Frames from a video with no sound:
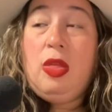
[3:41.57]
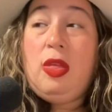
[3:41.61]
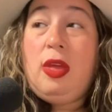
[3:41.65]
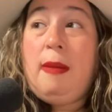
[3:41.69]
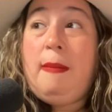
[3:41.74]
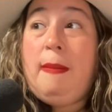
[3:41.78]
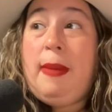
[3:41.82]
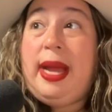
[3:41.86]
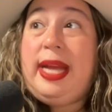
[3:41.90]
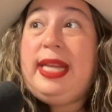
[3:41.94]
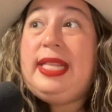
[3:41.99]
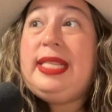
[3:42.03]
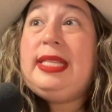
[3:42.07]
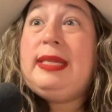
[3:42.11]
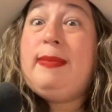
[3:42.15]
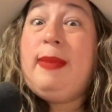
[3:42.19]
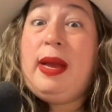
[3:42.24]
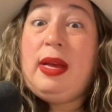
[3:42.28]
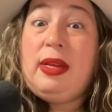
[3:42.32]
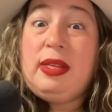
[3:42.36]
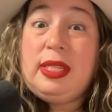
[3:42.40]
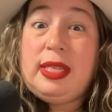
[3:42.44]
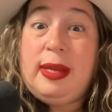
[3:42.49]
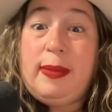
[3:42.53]
They might
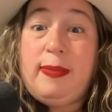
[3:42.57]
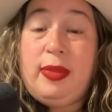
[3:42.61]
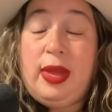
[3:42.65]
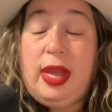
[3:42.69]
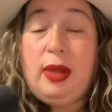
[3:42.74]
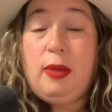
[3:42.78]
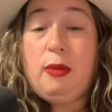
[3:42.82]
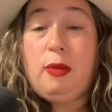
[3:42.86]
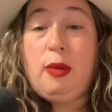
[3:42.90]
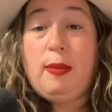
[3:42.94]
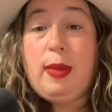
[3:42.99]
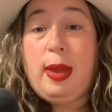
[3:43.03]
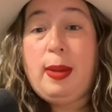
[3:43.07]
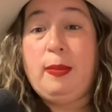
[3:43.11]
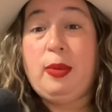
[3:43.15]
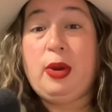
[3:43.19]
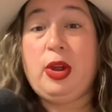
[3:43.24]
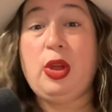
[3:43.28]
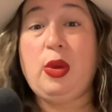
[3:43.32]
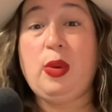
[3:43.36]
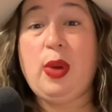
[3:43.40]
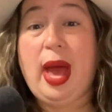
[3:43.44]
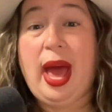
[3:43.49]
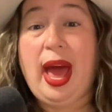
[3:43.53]
smell something. Remember,
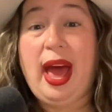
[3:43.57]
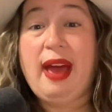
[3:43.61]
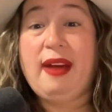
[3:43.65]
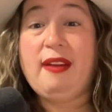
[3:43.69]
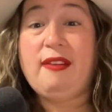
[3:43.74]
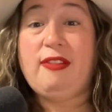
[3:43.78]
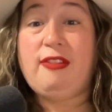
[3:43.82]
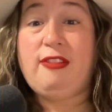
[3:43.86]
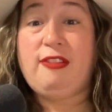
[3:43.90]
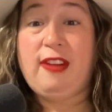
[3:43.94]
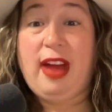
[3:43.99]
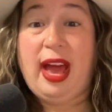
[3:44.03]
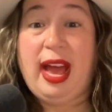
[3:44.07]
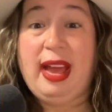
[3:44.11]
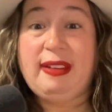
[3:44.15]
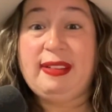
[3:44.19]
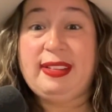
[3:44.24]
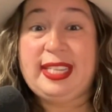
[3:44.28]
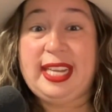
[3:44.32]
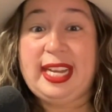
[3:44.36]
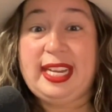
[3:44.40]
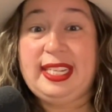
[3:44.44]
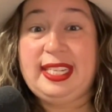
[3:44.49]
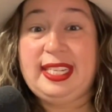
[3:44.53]
you have
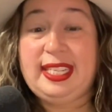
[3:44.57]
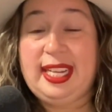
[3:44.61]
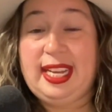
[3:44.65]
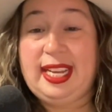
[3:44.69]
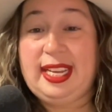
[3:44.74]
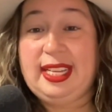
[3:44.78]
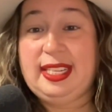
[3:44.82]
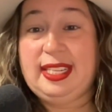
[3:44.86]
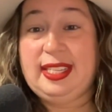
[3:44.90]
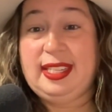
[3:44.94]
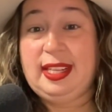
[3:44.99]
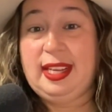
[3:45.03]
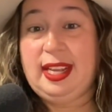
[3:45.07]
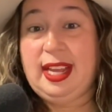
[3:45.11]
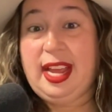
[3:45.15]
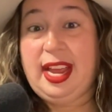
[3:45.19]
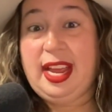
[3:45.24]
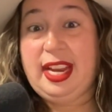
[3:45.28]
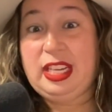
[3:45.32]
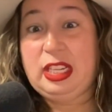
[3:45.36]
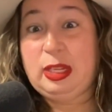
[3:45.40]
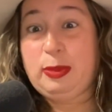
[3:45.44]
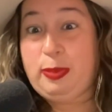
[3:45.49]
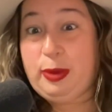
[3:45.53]
5 senses,
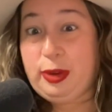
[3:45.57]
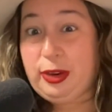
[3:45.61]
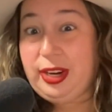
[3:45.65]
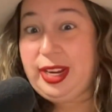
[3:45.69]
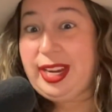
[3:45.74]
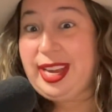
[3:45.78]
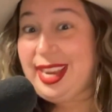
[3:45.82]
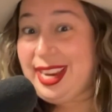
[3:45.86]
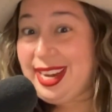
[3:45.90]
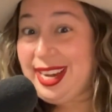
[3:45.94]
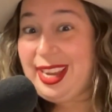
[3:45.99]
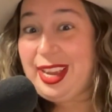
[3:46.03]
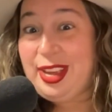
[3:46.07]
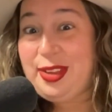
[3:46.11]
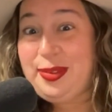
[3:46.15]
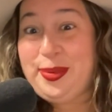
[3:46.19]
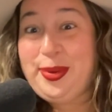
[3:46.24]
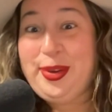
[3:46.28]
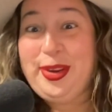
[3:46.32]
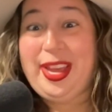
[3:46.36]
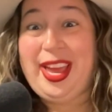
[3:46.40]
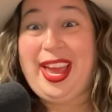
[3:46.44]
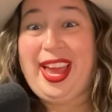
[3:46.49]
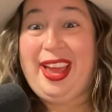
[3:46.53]
and spirit can
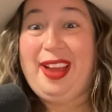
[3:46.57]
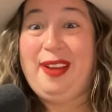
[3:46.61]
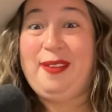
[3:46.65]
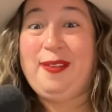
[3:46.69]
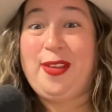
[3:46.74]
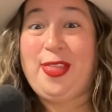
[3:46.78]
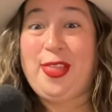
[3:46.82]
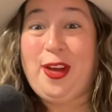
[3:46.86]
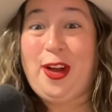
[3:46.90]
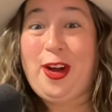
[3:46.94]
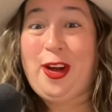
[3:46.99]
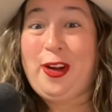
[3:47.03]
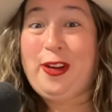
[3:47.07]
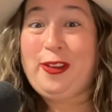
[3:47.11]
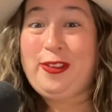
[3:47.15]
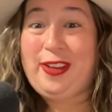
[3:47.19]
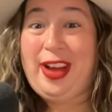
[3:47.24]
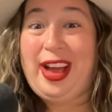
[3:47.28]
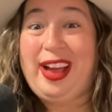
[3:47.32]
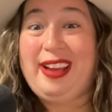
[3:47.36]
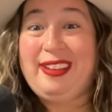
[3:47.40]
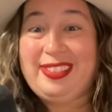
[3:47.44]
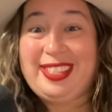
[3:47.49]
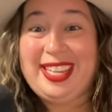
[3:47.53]
communicate with all
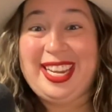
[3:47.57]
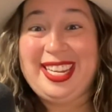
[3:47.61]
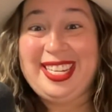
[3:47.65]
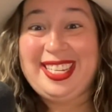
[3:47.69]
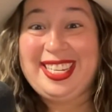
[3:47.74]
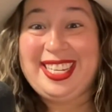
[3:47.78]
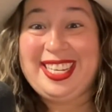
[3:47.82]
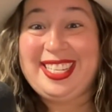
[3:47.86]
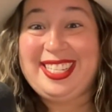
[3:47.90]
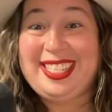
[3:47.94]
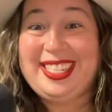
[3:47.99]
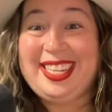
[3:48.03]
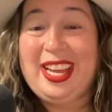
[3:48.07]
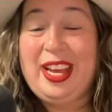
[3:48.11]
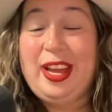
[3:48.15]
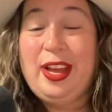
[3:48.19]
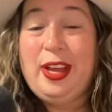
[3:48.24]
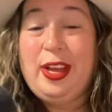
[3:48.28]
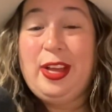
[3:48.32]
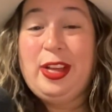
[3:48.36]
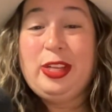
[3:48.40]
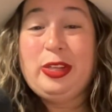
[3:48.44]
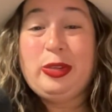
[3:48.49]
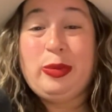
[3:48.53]
5 senses.
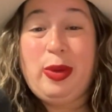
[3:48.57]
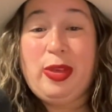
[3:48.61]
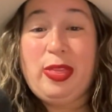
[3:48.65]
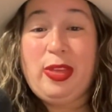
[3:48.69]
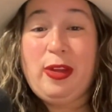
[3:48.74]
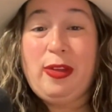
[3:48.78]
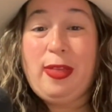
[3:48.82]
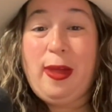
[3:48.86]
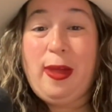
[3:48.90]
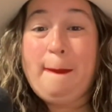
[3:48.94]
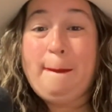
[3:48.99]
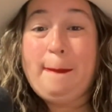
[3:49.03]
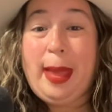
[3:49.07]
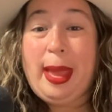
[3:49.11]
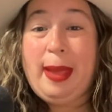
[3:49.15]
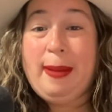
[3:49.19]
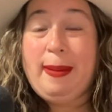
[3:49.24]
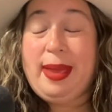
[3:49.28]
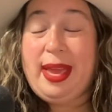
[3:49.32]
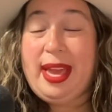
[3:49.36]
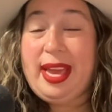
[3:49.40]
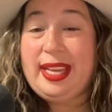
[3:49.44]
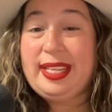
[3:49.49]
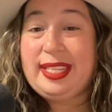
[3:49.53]
So whether that
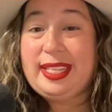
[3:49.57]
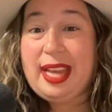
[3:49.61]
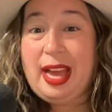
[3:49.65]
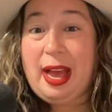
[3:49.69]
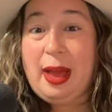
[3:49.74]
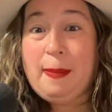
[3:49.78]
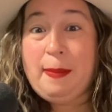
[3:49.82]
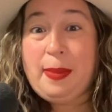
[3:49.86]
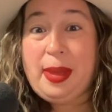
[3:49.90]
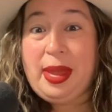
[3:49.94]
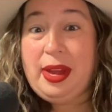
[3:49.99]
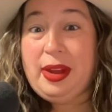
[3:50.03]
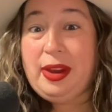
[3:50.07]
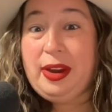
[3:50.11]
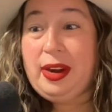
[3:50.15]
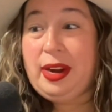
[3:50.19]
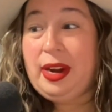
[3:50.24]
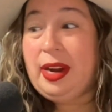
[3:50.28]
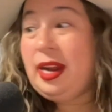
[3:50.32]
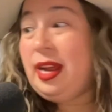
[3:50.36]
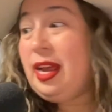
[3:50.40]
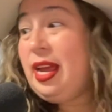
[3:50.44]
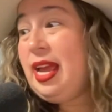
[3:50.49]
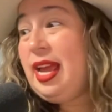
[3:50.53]
baby has come
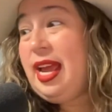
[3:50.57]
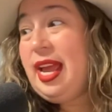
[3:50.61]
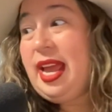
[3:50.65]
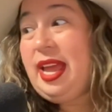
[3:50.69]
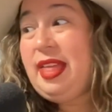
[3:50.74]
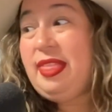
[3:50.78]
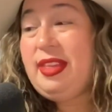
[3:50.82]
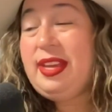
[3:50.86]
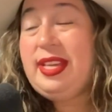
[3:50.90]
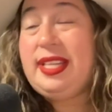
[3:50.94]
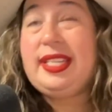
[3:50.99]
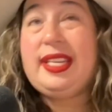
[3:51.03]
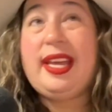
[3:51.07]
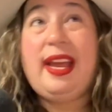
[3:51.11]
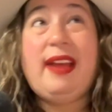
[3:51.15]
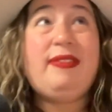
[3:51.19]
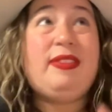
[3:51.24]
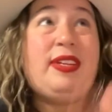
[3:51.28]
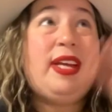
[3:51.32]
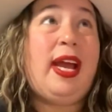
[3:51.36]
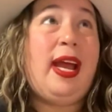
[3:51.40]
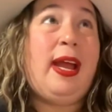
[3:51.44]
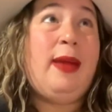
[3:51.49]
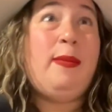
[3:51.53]
here in this
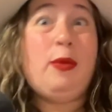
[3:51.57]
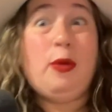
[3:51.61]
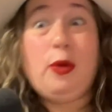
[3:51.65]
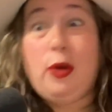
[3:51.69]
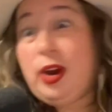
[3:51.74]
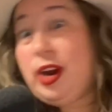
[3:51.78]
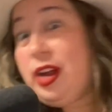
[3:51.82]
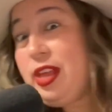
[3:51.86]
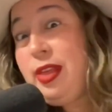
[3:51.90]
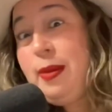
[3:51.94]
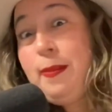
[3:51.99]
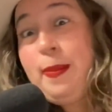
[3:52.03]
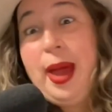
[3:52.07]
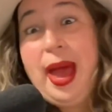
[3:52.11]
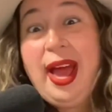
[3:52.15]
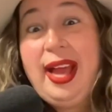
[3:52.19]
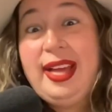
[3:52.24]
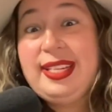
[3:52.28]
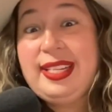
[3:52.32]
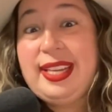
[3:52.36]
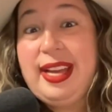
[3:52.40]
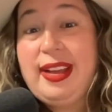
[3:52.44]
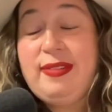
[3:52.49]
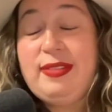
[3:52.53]
lifetime or in the
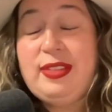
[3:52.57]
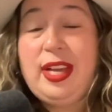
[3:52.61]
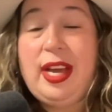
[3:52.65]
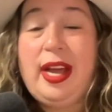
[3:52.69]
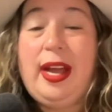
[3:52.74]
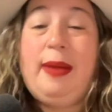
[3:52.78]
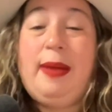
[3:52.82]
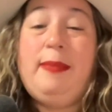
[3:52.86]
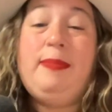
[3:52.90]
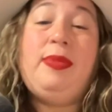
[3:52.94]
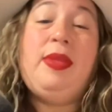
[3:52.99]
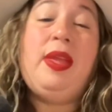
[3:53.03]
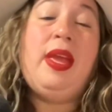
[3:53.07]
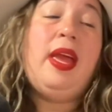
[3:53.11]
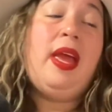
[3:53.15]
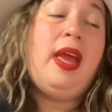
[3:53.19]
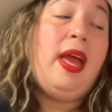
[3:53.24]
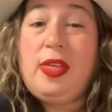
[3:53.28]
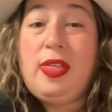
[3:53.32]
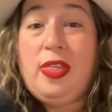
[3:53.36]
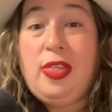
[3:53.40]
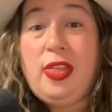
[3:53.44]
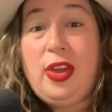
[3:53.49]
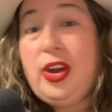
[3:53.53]
past lifetime,
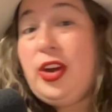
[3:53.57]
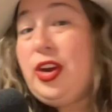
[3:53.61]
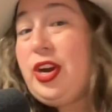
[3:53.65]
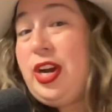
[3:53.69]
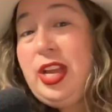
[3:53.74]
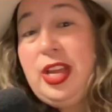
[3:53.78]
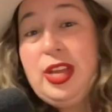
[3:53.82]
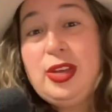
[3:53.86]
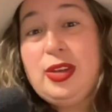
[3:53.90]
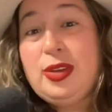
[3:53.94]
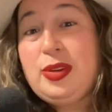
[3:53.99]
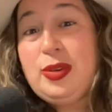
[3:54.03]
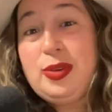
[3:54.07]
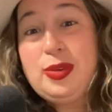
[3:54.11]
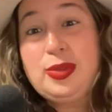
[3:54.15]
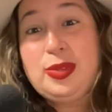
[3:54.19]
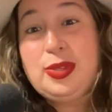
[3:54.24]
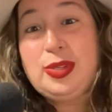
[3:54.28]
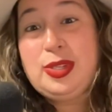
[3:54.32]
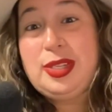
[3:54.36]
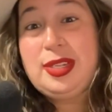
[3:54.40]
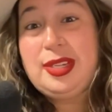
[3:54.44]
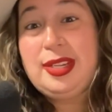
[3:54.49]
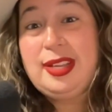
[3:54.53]
they're going to
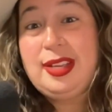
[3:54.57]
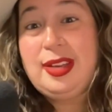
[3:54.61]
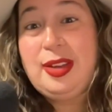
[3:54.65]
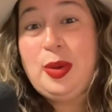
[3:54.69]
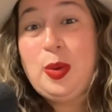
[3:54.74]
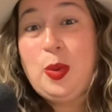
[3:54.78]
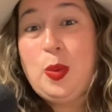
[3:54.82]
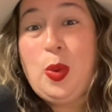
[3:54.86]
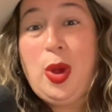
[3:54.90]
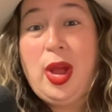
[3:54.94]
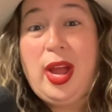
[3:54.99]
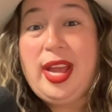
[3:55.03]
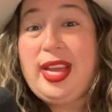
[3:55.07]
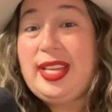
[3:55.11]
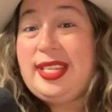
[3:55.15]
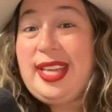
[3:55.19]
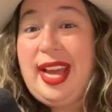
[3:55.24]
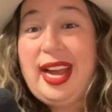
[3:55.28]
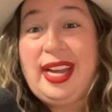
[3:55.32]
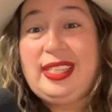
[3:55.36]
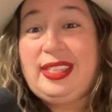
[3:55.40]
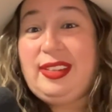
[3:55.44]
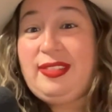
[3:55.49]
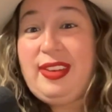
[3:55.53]
use what is
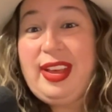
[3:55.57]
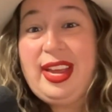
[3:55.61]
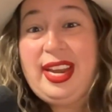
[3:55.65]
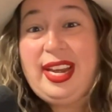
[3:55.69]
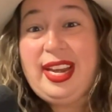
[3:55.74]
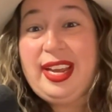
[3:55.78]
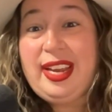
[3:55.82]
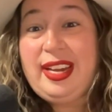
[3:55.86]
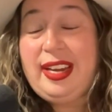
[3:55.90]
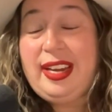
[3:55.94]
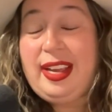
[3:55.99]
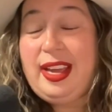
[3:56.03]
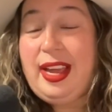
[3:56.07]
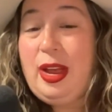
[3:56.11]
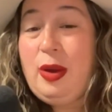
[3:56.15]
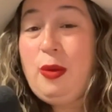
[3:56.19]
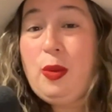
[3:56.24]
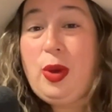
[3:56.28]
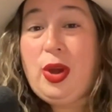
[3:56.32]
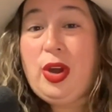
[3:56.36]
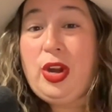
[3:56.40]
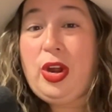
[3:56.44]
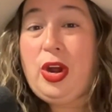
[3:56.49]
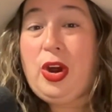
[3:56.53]
activated and
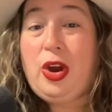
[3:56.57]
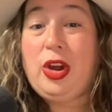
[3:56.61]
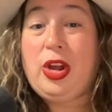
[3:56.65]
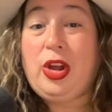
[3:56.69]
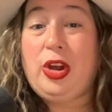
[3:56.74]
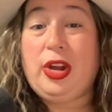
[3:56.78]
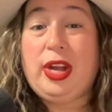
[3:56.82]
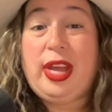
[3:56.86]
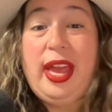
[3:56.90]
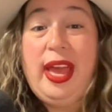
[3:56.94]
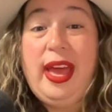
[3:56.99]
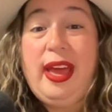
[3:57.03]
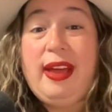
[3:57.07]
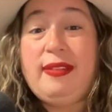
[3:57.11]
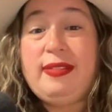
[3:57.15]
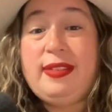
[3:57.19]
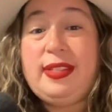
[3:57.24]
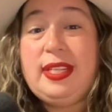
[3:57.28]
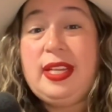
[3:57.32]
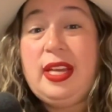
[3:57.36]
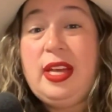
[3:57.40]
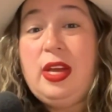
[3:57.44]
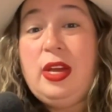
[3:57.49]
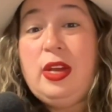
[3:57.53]
what are your
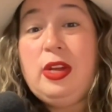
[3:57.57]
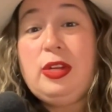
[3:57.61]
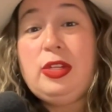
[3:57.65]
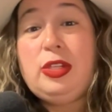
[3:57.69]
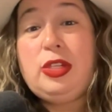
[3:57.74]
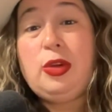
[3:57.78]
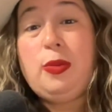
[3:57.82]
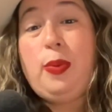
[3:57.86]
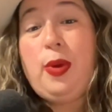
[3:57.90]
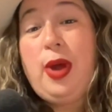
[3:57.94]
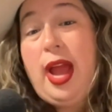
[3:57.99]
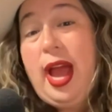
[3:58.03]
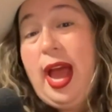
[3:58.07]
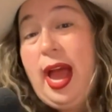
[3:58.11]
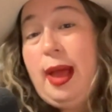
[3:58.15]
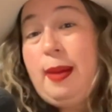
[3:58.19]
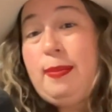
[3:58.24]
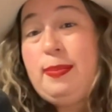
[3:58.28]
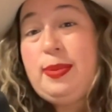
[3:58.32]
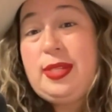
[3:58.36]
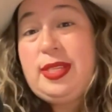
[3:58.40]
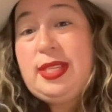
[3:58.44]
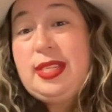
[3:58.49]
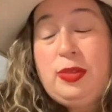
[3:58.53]
gifts. So
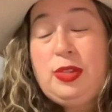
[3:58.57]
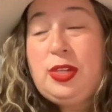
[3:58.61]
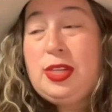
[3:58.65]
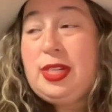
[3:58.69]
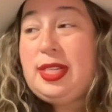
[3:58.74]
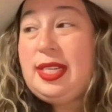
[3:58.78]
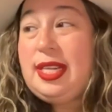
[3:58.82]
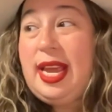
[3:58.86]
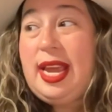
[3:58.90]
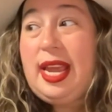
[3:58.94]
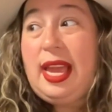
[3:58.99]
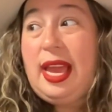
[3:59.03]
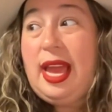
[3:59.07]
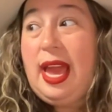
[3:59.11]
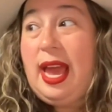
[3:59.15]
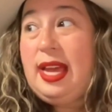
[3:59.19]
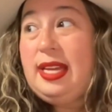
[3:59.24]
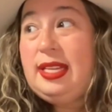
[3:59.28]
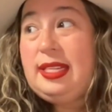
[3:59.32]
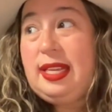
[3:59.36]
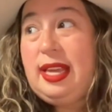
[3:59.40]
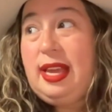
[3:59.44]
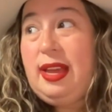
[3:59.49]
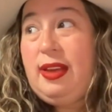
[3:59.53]
perhaps just like
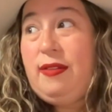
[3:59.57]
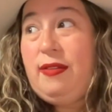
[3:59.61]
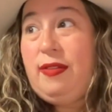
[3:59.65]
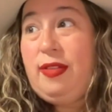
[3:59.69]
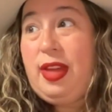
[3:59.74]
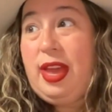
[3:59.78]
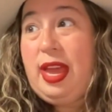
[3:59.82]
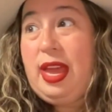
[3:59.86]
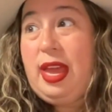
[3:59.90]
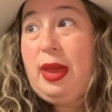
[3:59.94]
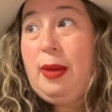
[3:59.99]
as if like a